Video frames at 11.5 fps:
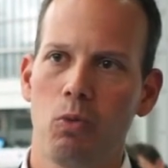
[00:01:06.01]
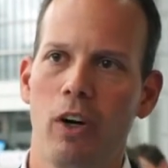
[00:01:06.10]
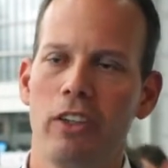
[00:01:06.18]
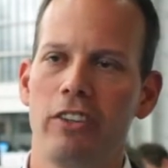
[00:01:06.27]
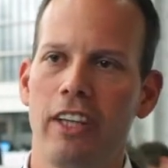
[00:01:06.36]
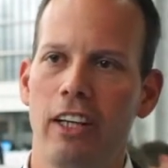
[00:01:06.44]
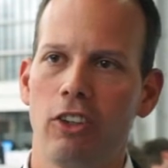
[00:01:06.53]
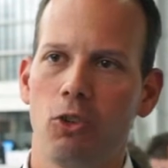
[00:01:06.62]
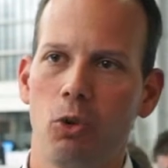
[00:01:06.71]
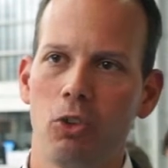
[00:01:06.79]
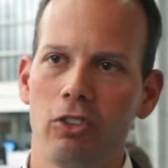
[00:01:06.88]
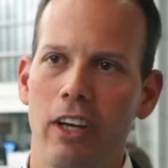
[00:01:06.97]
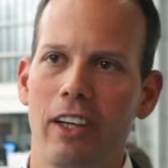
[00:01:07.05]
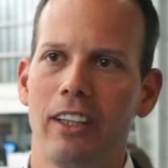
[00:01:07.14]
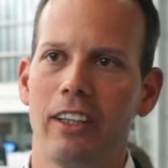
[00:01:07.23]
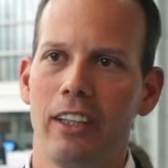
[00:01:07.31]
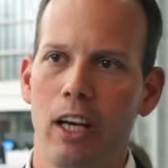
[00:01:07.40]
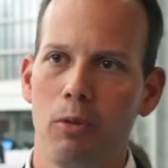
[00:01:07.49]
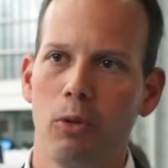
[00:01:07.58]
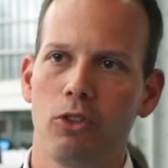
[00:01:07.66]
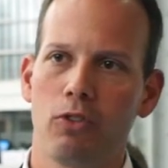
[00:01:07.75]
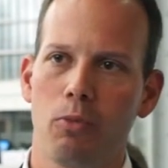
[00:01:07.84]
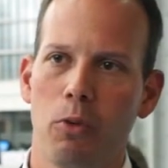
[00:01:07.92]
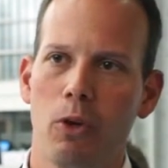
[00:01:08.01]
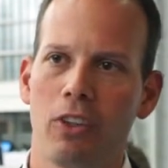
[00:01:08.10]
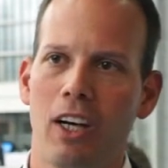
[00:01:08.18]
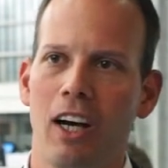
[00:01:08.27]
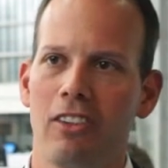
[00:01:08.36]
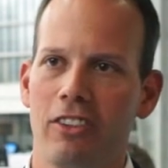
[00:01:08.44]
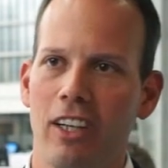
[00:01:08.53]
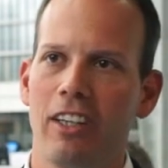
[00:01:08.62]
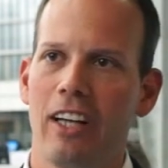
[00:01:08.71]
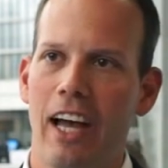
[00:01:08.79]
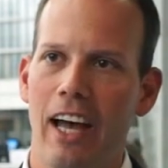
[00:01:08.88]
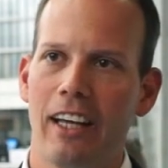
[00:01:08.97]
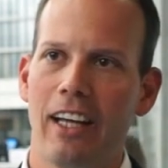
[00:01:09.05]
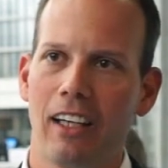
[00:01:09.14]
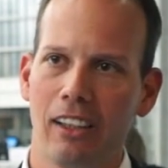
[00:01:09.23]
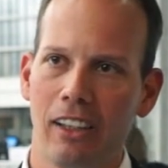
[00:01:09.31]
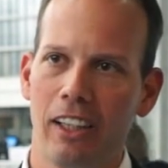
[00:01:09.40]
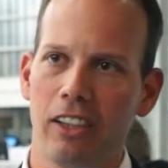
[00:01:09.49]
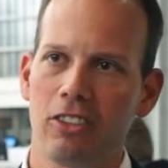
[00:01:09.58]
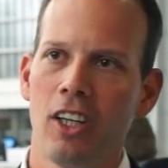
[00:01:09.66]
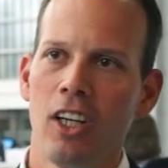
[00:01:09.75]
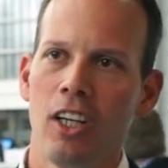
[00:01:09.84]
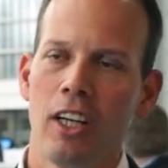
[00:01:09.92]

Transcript: one data toolset that enables for both content and ad analytics,